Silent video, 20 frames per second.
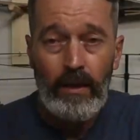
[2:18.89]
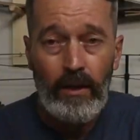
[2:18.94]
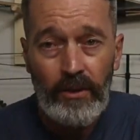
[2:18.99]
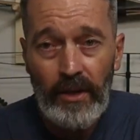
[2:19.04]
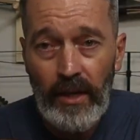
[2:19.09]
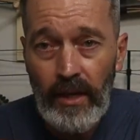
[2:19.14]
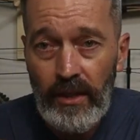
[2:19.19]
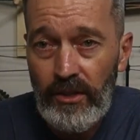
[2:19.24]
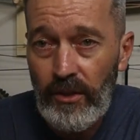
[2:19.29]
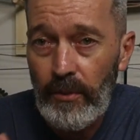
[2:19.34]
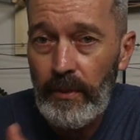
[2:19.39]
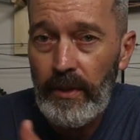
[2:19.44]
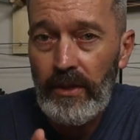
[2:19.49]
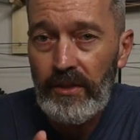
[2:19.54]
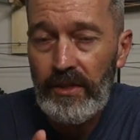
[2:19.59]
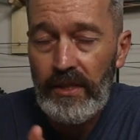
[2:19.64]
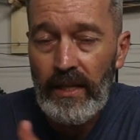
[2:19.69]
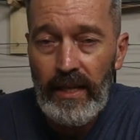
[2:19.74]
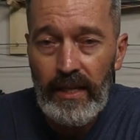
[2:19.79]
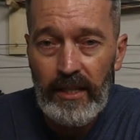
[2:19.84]
Okay, so we know
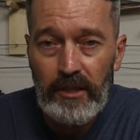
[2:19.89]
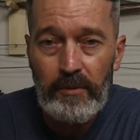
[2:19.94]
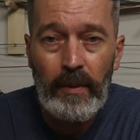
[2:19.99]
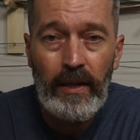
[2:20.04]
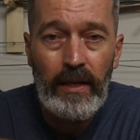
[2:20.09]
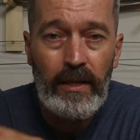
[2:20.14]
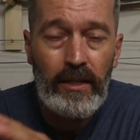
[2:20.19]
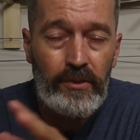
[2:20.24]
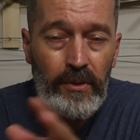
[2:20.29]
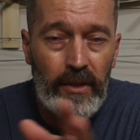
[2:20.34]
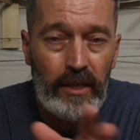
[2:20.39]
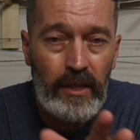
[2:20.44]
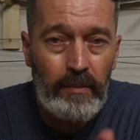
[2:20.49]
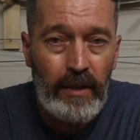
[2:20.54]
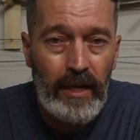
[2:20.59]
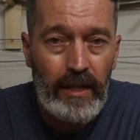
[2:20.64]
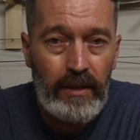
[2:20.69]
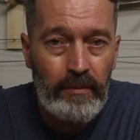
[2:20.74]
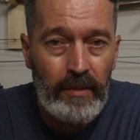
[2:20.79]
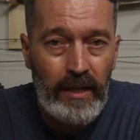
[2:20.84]
static spine is rated
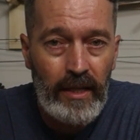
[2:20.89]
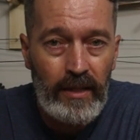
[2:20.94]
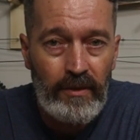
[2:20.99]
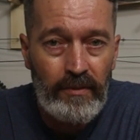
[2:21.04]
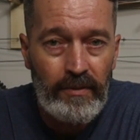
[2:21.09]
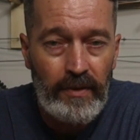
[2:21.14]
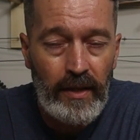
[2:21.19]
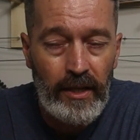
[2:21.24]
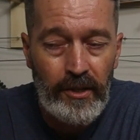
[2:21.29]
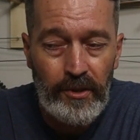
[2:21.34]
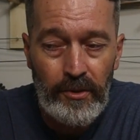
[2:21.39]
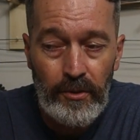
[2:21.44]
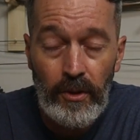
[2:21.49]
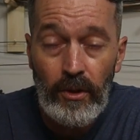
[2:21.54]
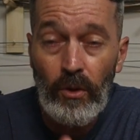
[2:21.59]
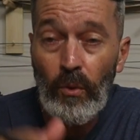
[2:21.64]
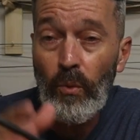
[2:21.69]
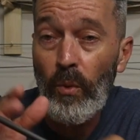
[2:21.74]
by the manufacturer.